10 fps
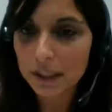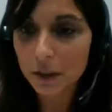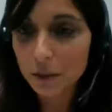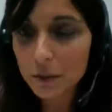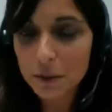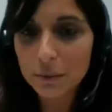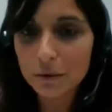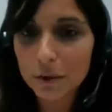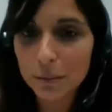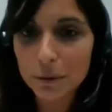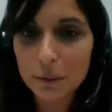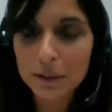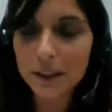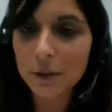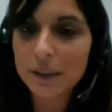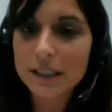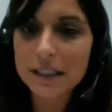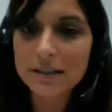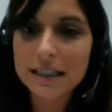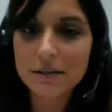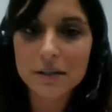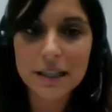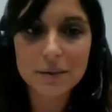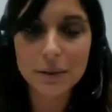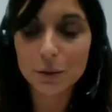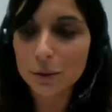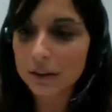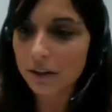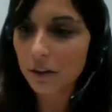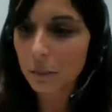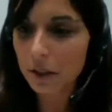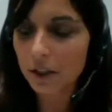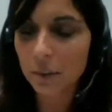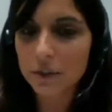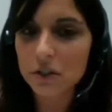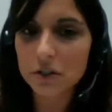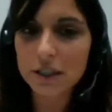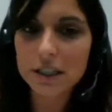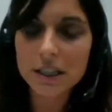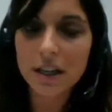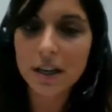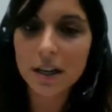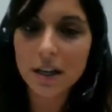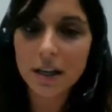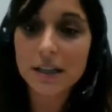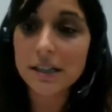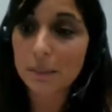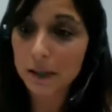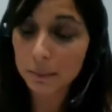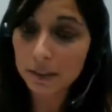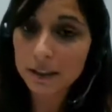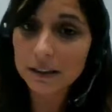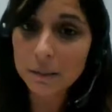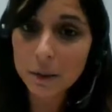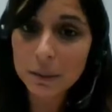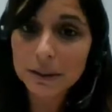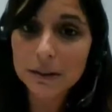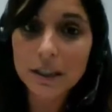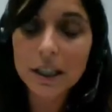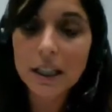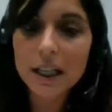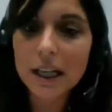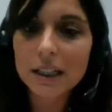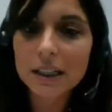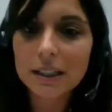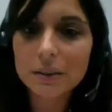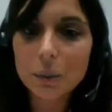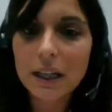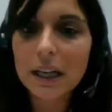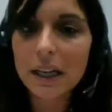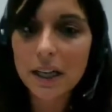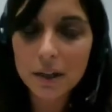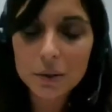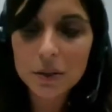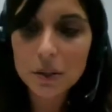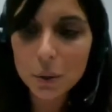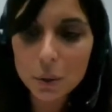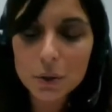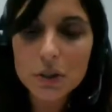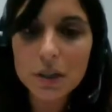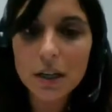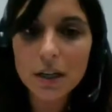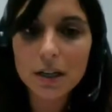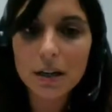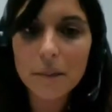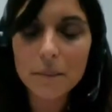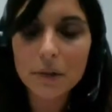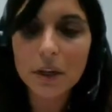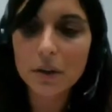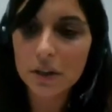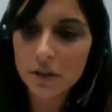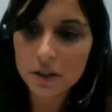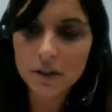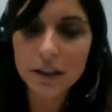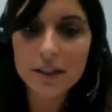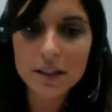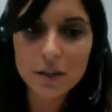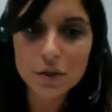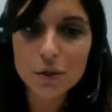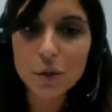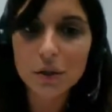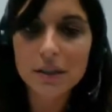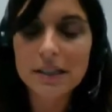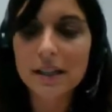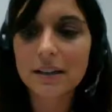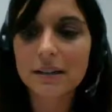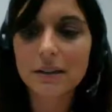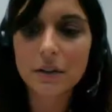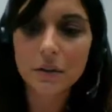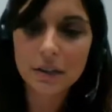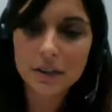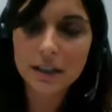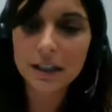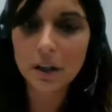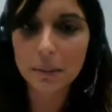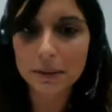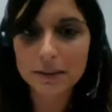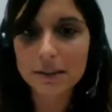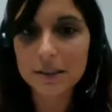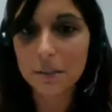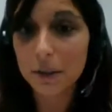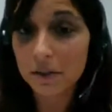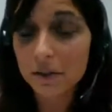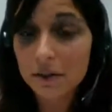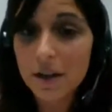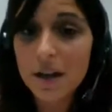know, some of you probably know, it's a self-assessment tool that the European Commission is developing at the moment, and that will allow schools and educational organizations to understand their digital competence better,